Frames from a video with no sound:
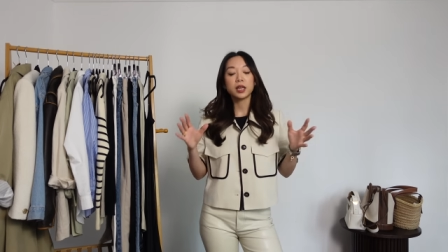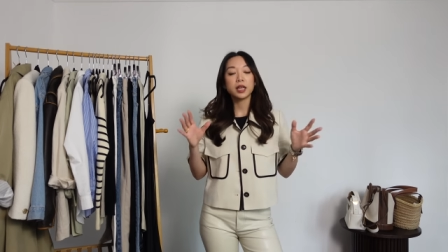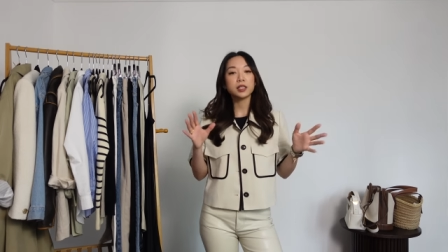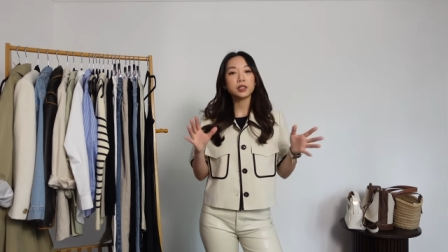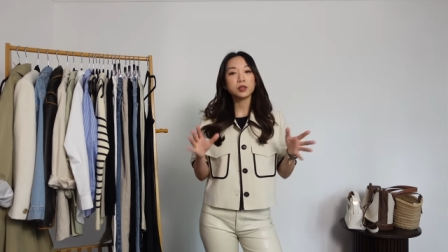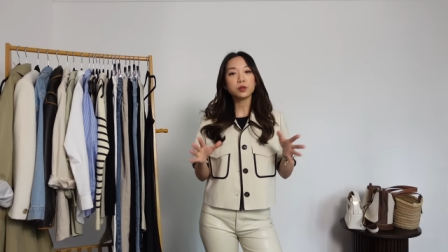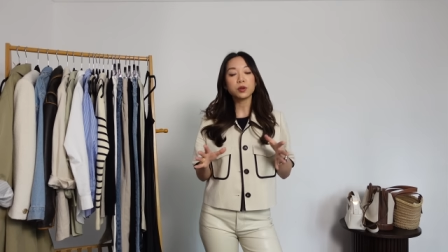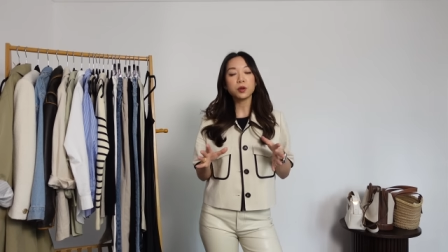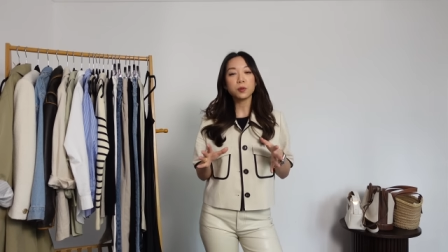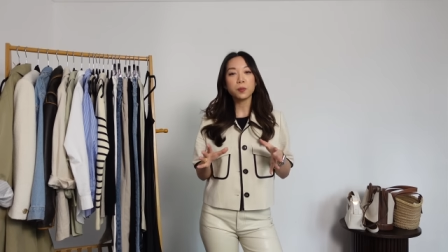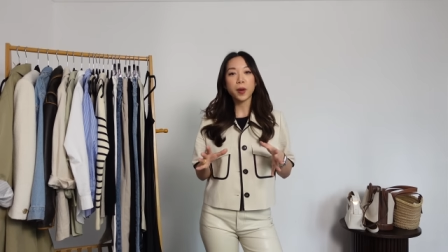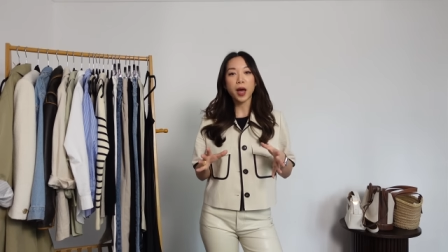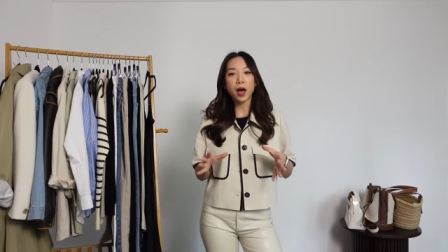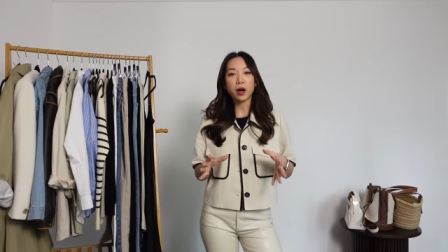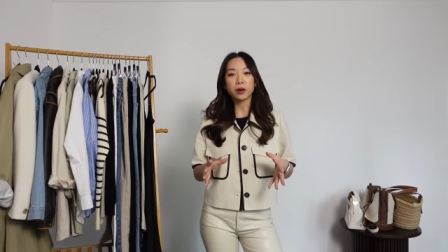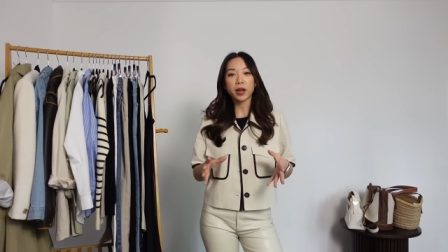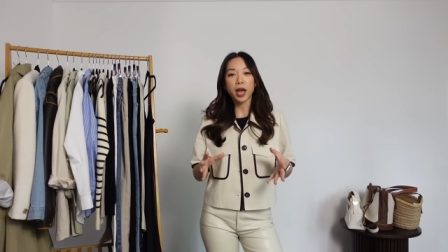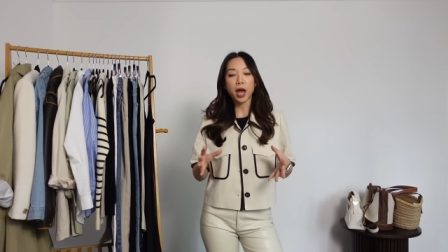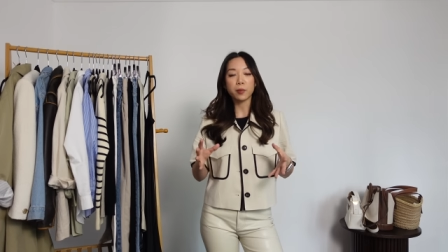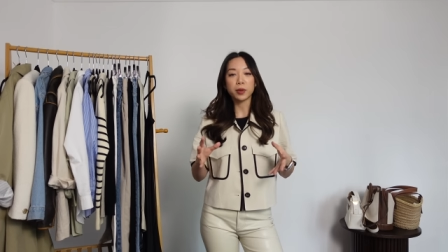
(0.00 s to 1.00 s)
It's not
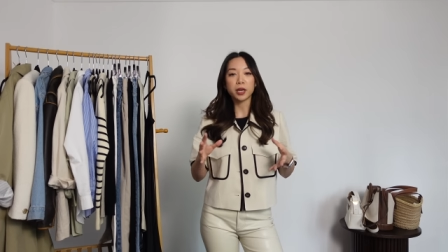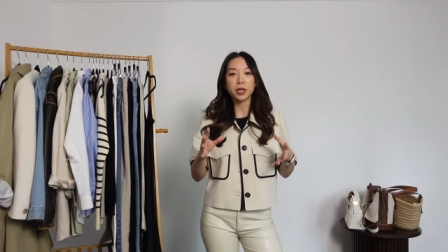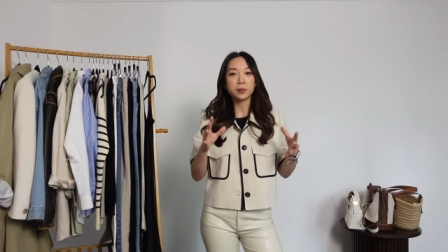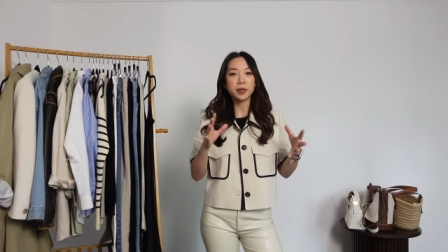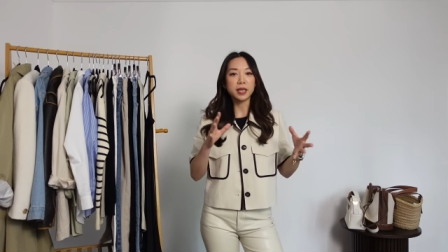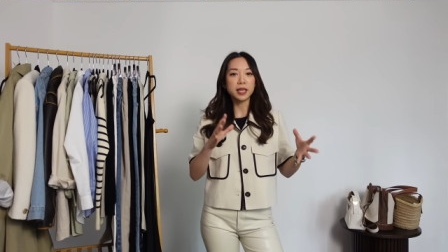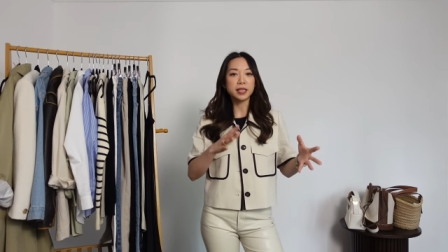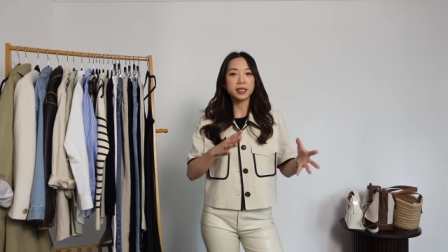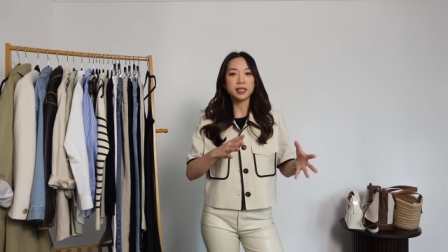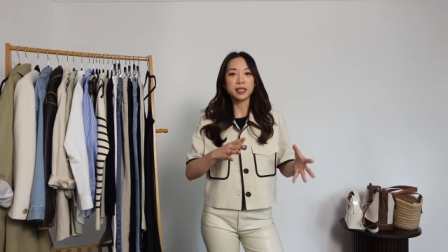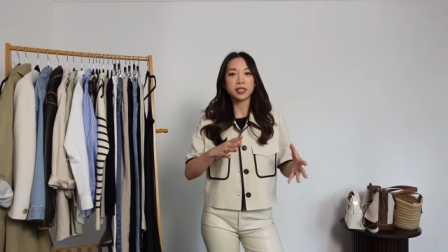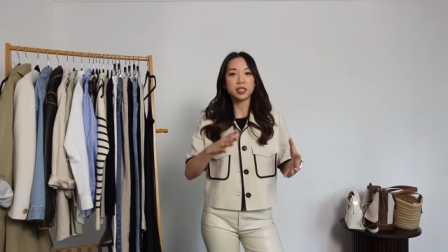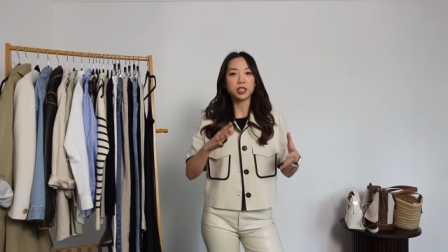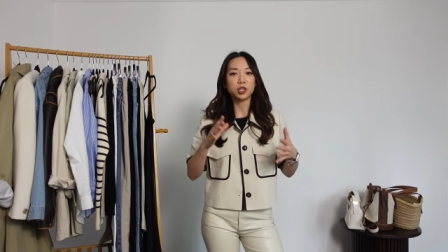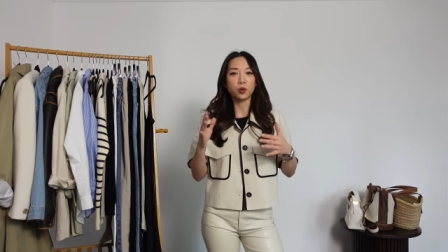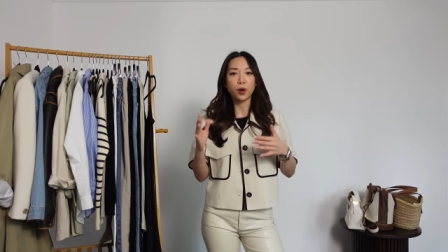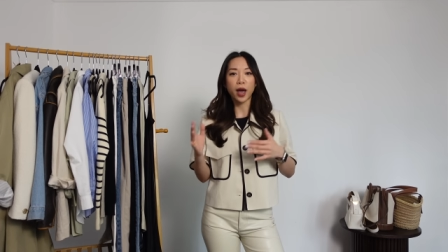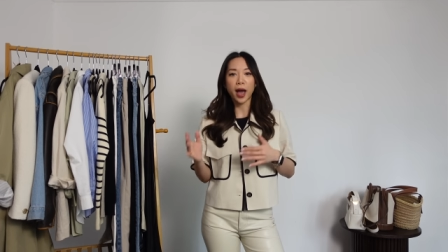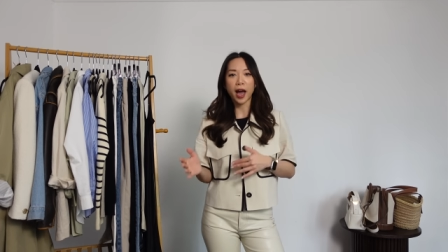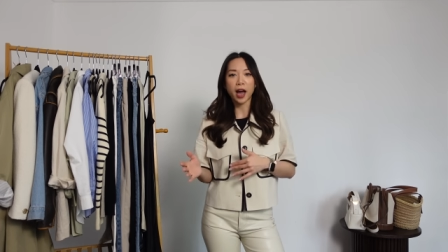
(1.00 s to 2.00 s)
about how many pieces
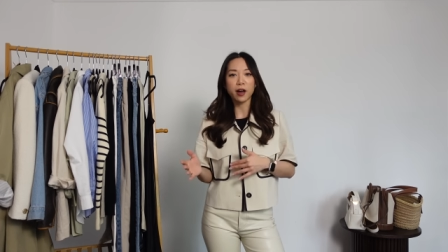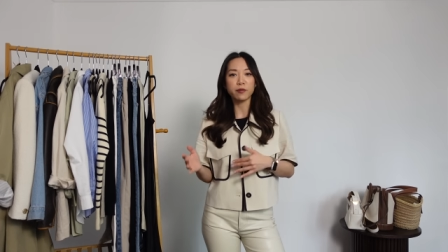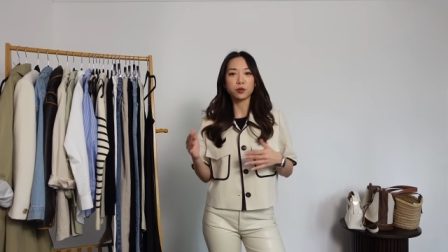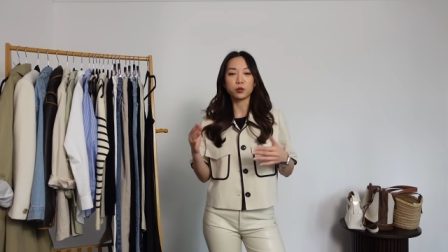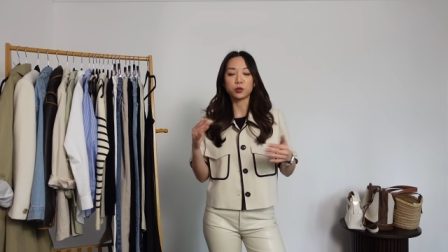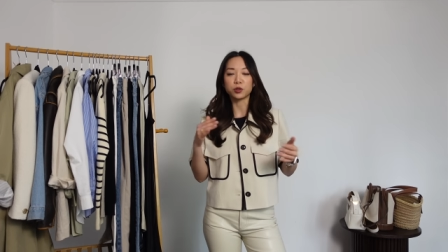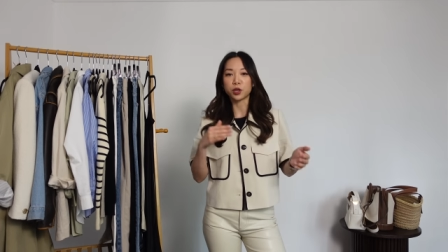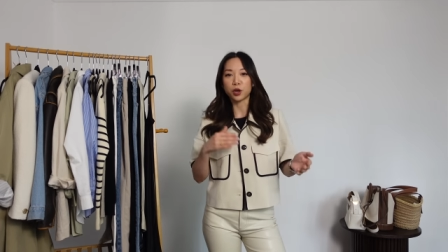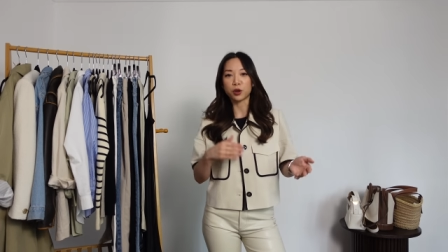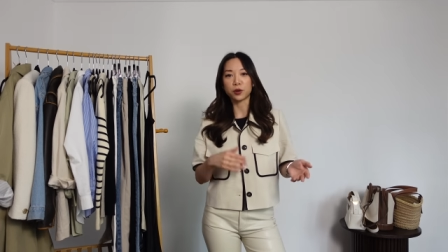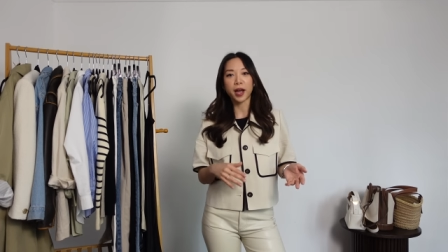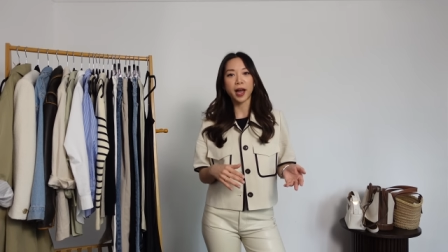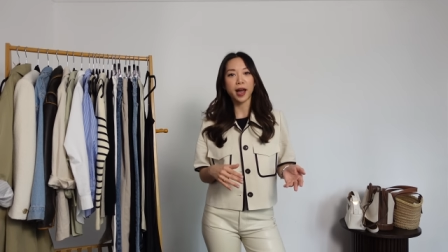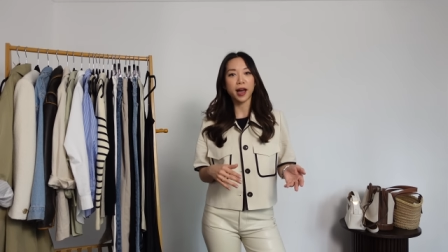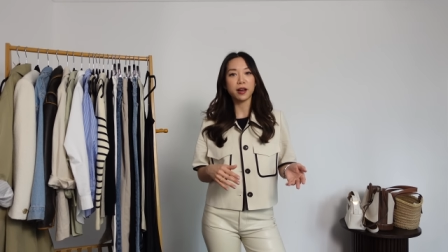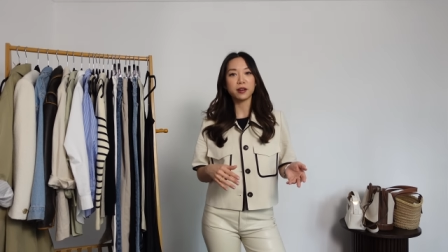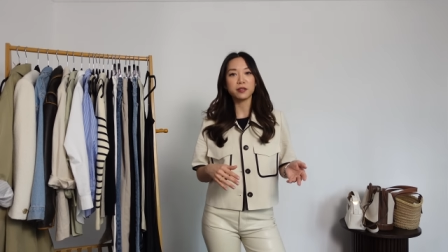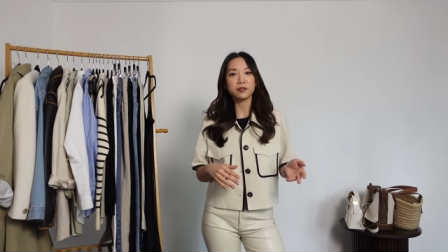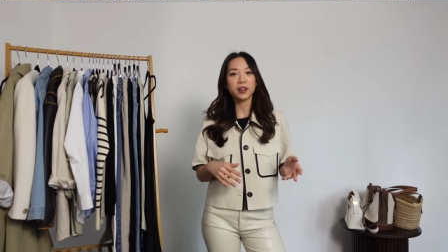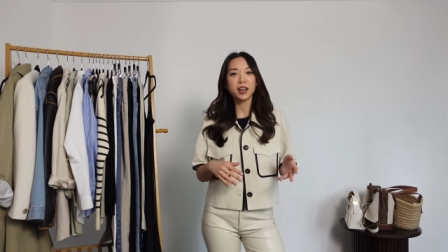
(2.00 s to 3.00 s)
you have or don't
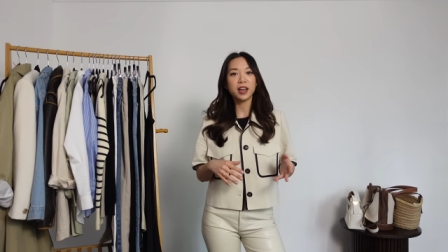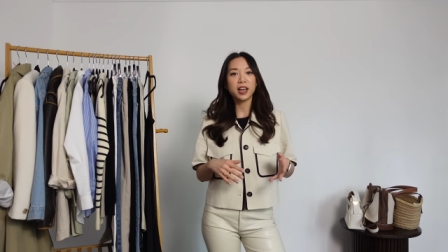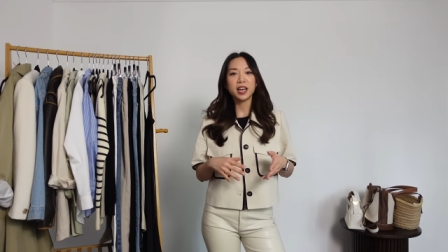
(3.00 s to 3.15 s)
have.